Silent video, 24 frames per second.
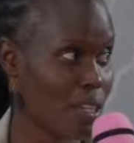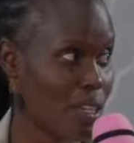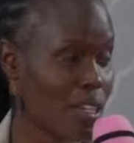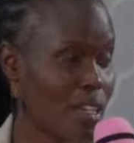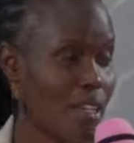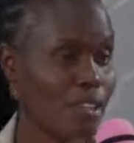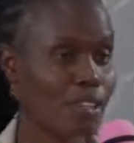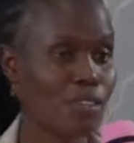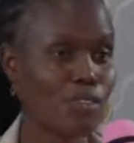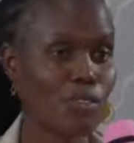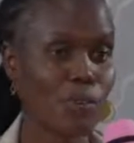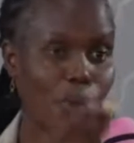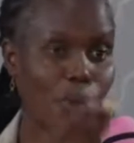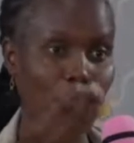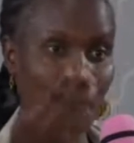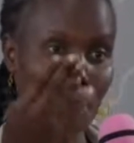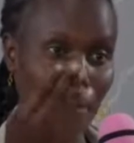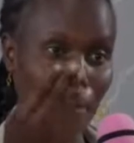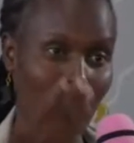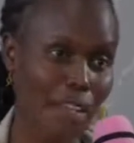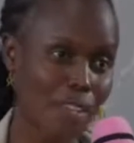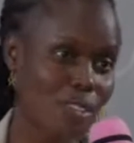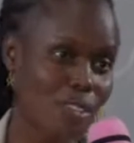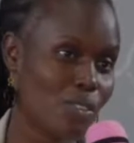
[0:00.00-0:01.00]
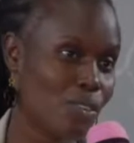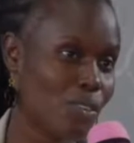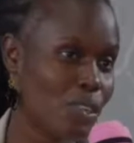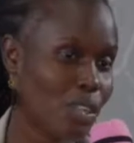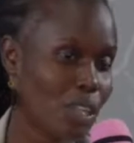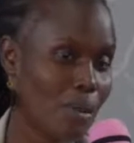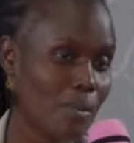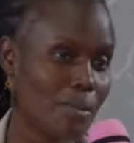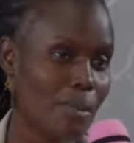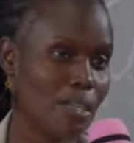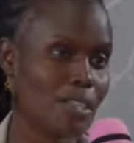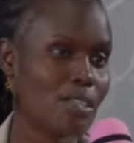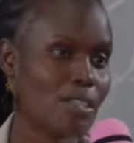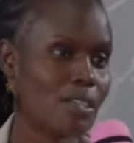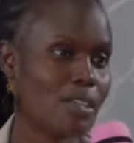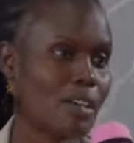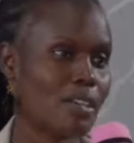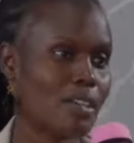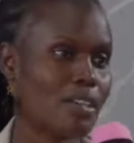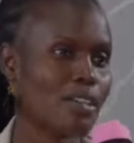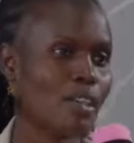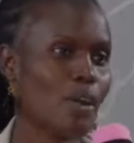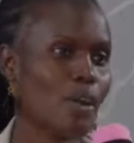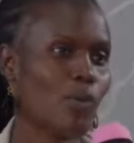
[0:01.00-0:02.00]
on. So we pass on the
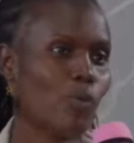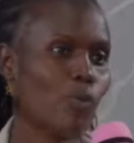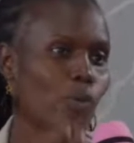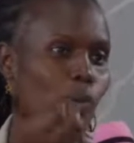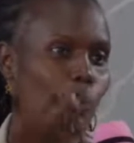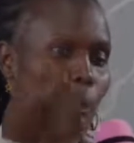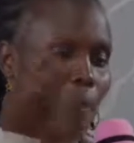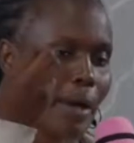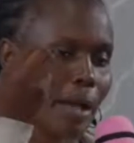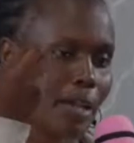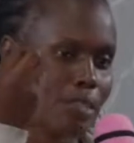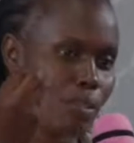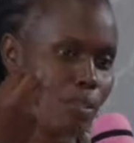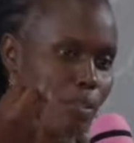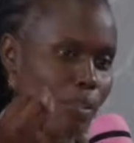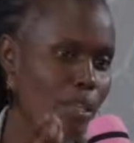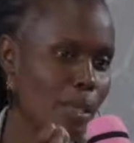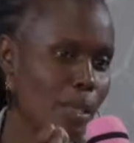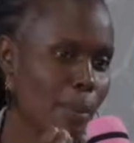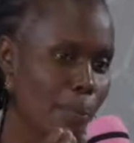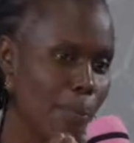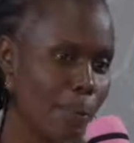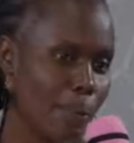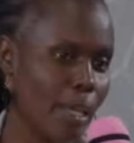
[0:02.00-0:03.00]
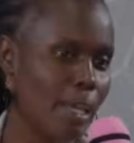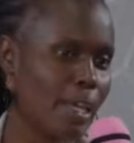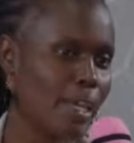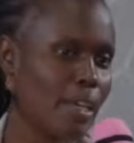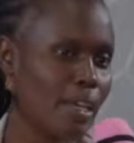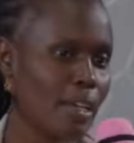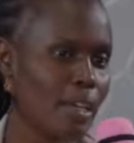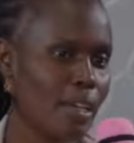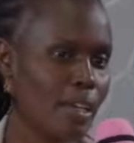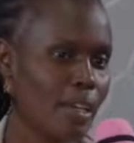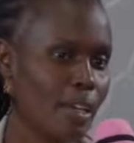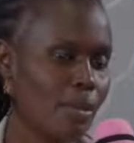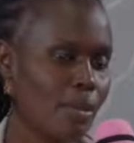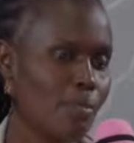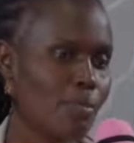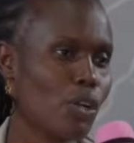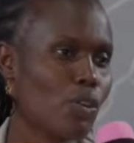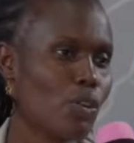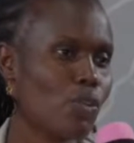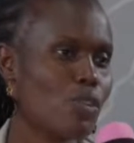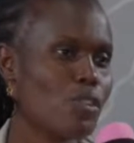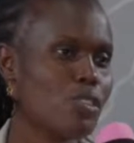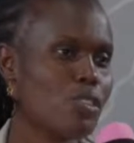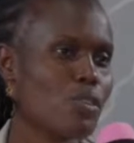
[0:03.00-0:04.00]
mistrust, we pass on the pain,
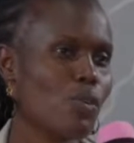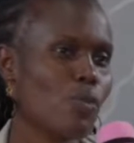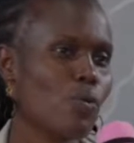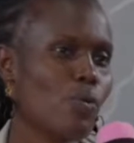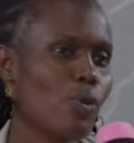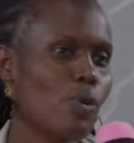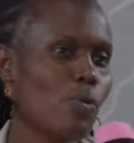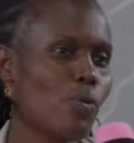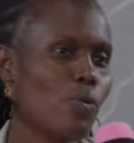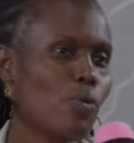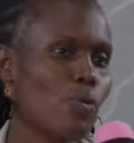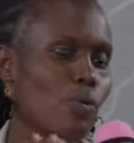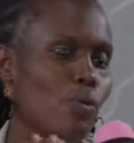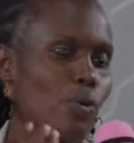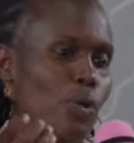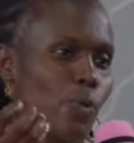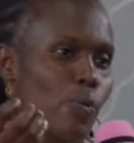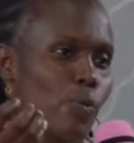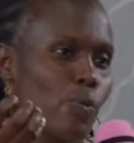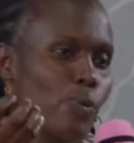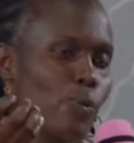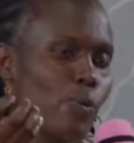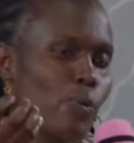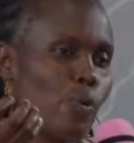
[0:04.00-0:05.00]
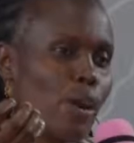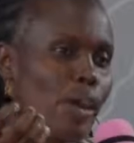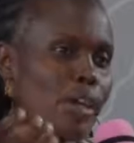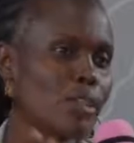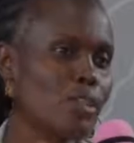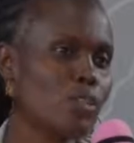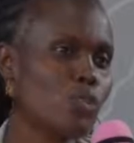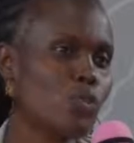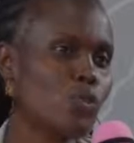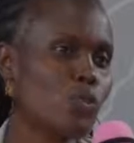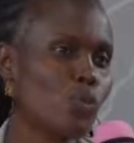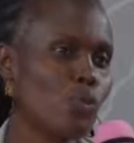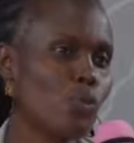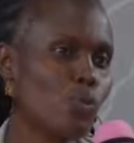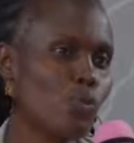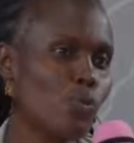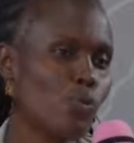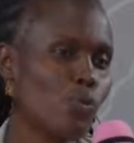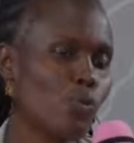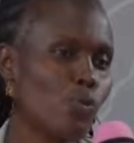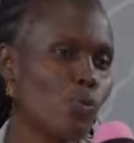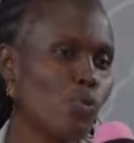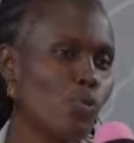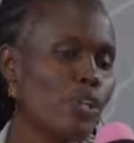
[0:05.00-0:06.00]
because we
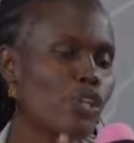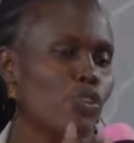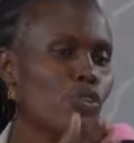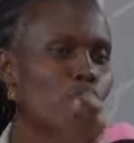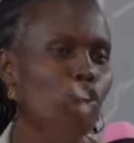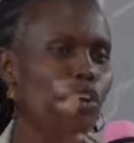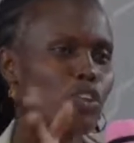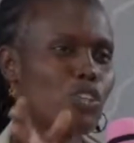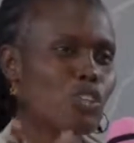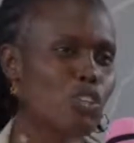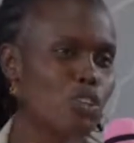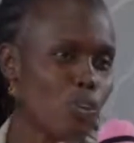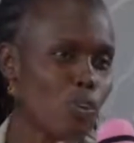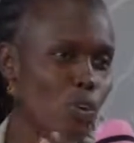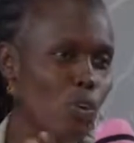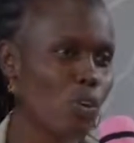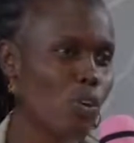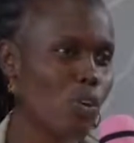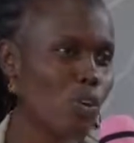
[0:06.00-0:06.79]
do not